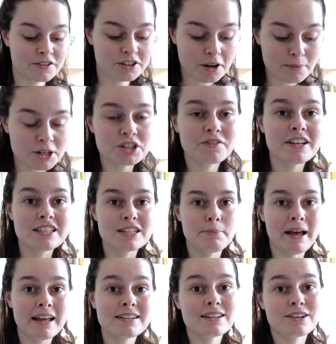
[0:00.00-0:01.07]
so much of it is
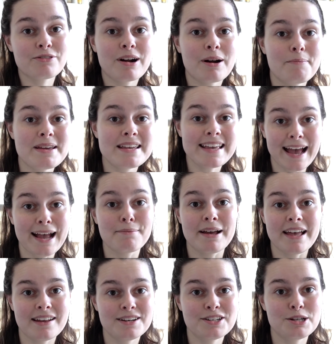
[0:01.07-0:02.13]
dependent around me getting my
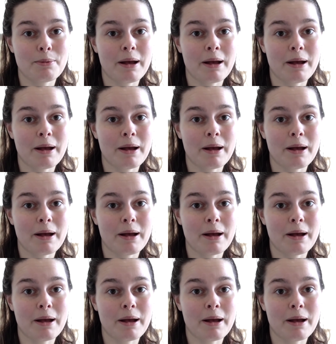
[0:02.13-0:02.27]
energy